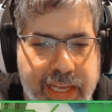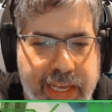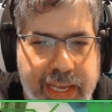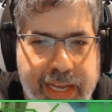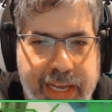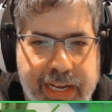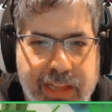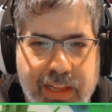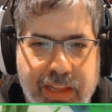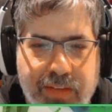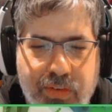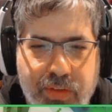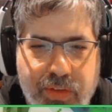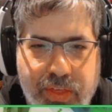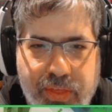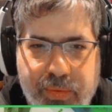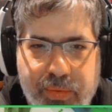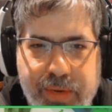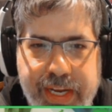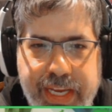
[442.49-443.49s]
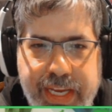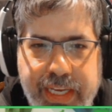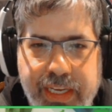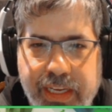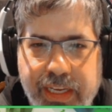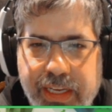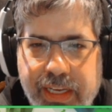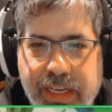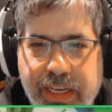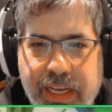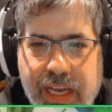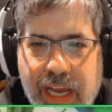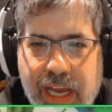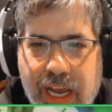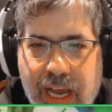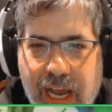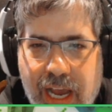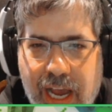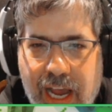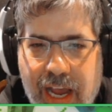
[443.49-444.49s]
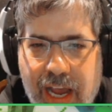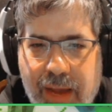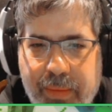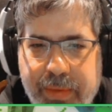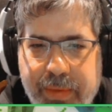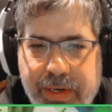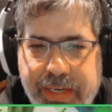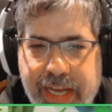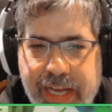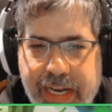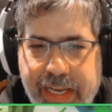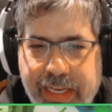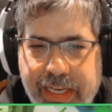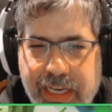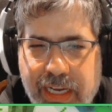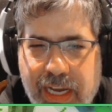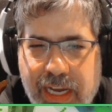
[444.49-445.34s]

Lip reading: And at level 3, you're getting